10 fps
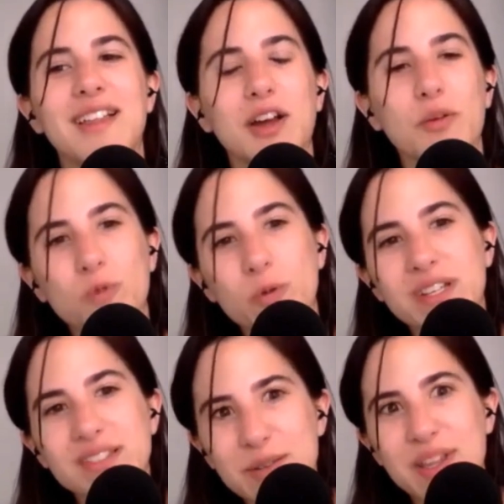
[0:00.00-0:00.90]
what we
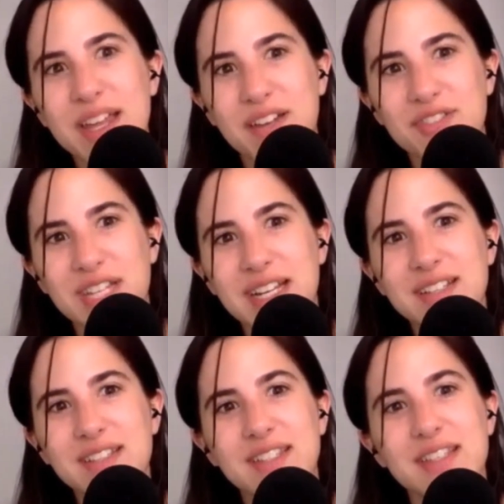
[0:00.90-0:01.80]
see with
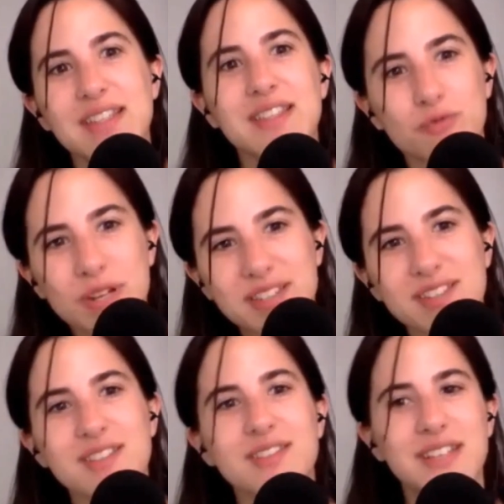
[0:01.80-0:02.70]
NFTs, the
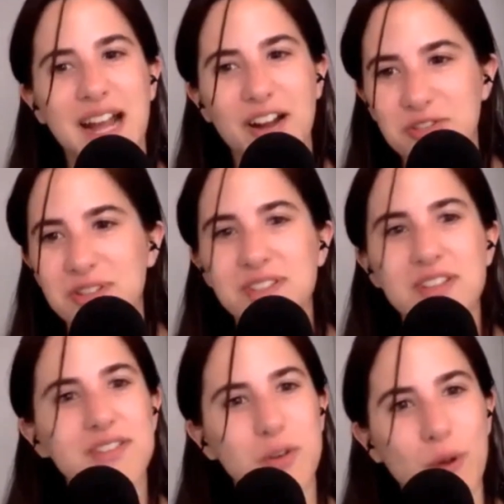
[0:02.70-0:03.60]
risks
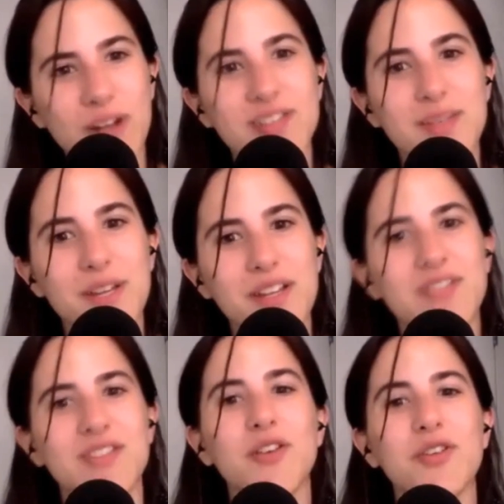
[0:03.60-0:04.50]
characteristics are quite similar. So,